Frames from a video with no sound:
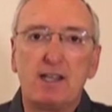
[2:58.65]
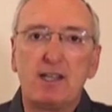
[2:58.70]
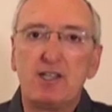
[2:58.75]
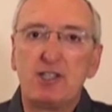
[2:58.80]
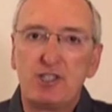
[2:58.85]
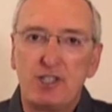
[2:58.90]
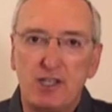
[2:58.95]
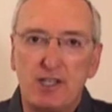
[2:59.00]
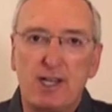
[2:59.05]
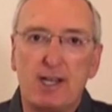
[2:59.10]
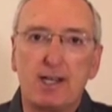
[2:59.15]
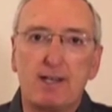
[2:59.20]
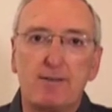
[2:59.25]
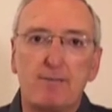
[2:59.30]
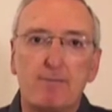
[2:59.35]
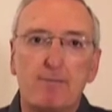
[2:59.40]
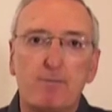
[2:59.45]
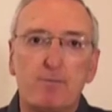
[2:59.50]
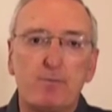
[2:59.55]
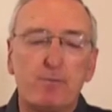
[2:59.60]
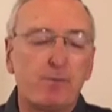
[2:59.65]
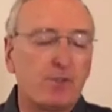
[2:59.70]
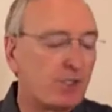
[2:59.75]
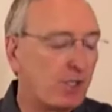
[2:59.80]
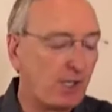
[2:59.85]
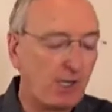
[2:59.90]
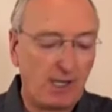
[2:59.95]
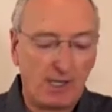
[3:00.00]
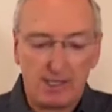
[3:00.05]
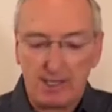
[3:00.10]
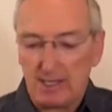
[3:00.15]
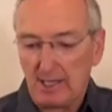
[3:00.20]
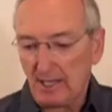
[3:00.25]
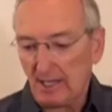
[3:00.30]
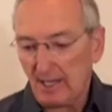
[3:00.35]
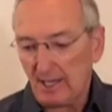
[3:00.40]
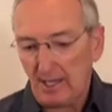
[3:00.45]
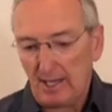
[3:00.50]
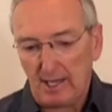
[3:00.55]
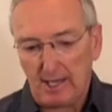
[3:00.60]
she did. She did.
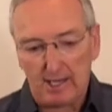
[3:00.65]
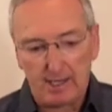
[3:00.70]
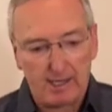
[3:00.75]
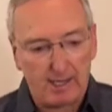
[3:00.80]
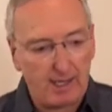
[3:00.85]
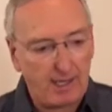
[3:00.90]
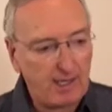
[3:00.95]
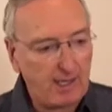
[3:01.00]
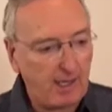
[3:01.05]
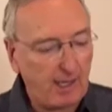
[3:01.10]
And